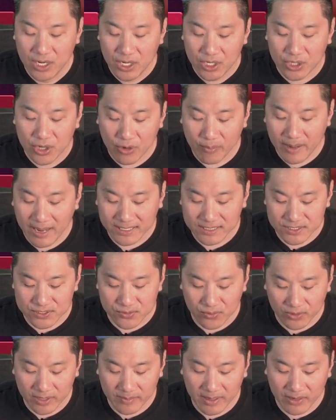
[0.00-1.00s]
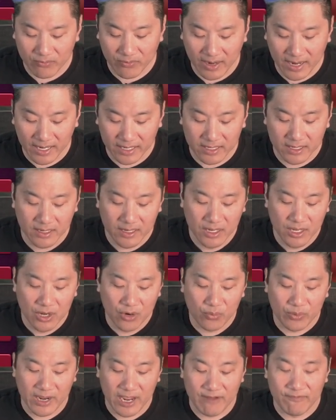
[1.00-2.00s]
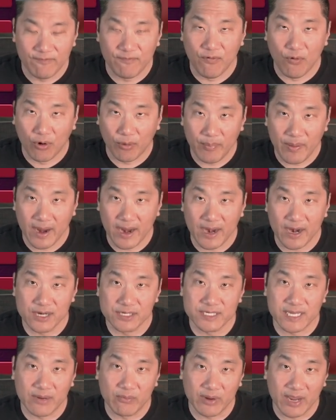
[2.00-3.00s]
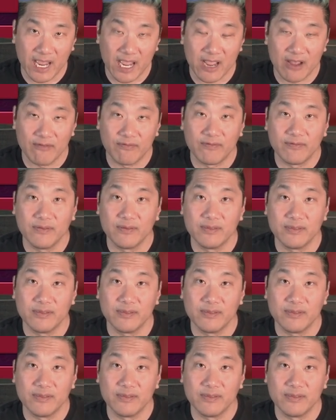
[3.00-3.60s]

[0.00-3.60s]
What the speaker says: Go back to sorting by rank. We have 4 pairs and we have